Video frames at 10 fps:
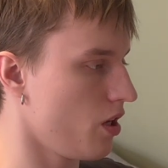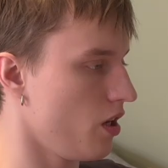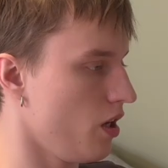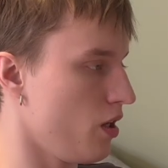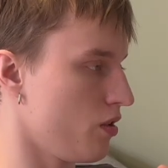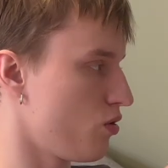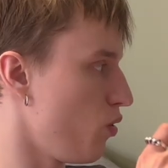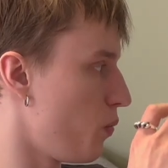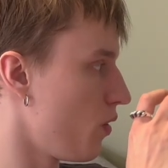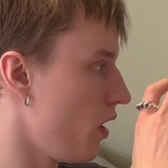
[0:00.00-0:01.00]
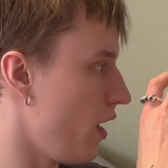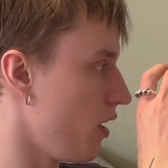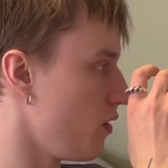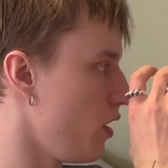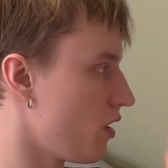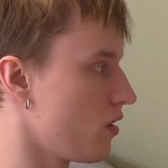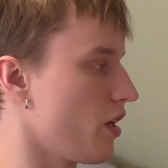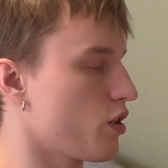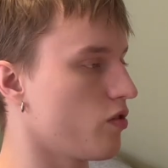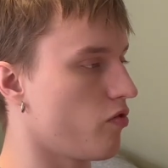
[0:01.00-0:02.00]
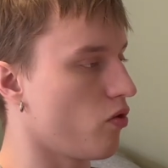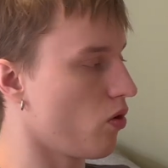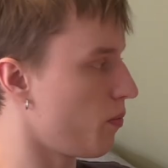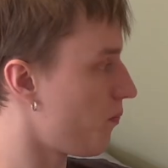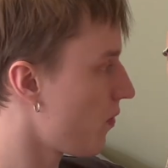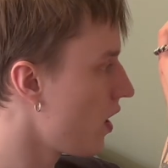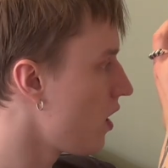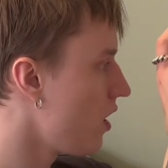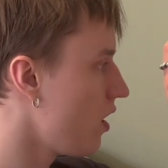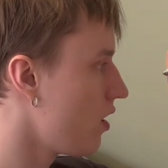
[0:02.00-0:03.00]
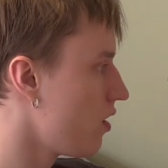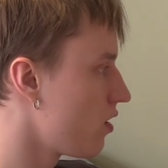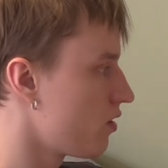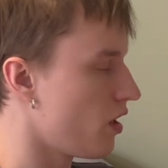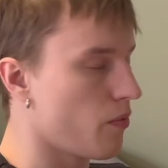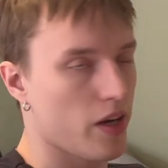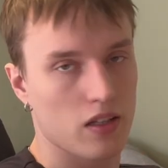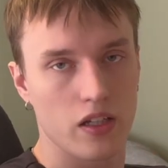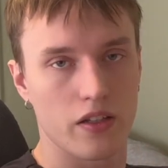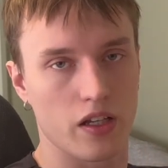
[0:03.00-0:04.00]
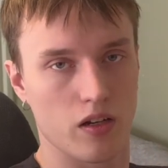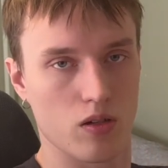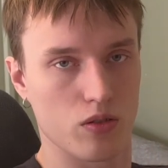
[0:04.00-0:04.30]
is to put a lead collection form directly in the hero